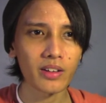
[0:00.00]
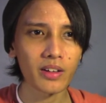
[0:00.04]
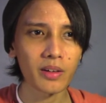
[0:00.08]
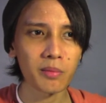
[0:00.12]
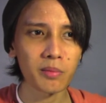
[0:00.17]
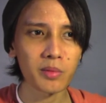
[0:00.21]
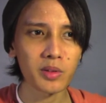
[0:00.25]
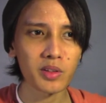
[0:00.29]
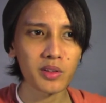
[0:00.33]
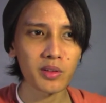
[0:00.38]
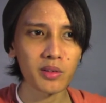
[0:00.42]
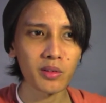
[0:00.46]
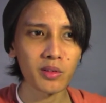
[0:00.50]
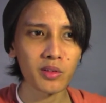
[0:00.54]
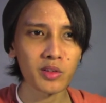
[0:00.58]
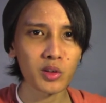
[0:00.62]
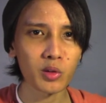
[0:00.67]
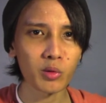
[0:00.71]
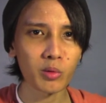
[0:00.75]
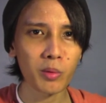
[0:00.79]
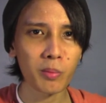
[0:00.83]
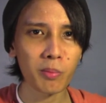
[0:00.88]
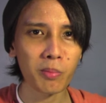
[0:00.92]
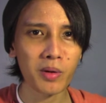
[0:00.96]
am just
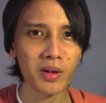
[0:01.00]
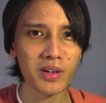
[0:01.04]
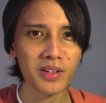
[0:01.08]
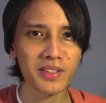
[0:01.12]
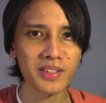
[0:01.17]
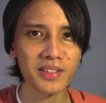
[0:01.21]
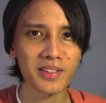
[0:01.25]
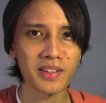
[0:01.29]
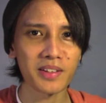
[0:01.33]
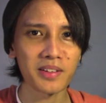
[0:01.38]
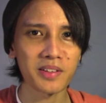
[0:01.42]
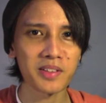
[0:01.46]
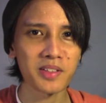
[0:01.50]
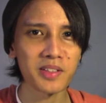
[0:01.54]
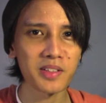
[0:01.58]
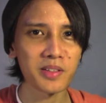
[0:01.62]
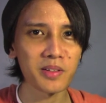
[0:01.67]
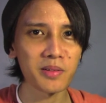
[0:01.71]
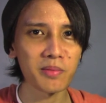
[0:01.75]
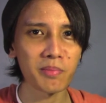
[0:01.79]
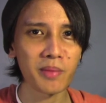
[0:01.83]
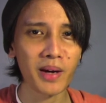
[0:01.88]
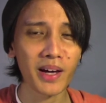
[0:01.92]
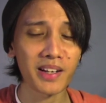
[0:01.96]
so impressed that she
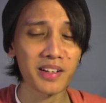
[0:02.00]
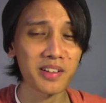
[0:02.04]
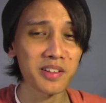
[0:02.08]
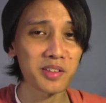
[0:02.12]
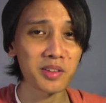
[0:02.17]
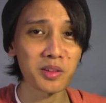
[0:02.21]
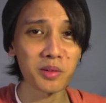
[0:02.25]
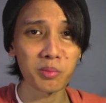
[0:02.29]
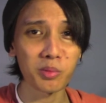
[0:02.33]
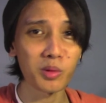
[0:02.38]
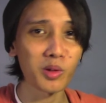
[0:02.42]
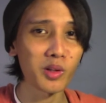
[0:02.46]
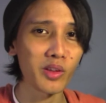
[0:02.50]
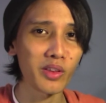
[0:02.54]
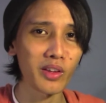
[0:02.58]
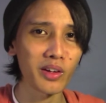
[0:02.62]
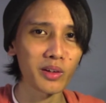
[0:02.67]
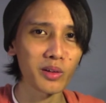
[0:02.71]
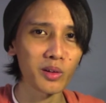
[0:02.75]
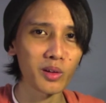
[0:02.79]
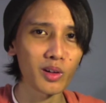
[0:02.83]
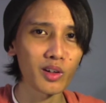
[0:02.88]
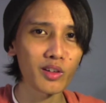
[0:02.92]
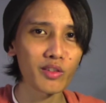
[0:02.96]
managed to pull that
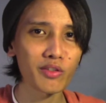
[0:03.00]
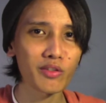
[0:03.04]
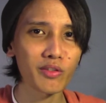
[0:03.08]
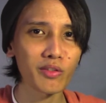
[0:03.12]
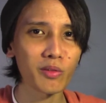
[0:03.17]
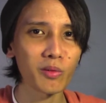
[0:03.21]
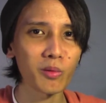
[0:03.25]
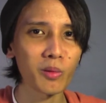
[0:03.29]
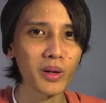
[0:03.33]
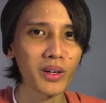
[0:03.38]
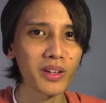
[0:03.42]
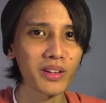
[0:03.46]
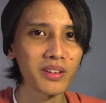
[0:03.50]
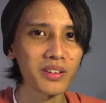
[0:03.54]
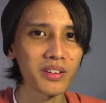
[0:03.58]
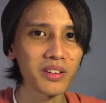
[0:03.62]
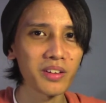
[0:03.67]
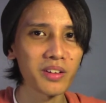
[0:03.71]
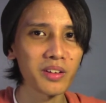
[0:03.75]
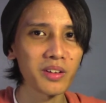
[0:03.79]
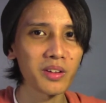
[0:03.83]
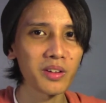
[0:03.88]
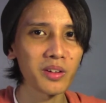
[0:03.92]
off when,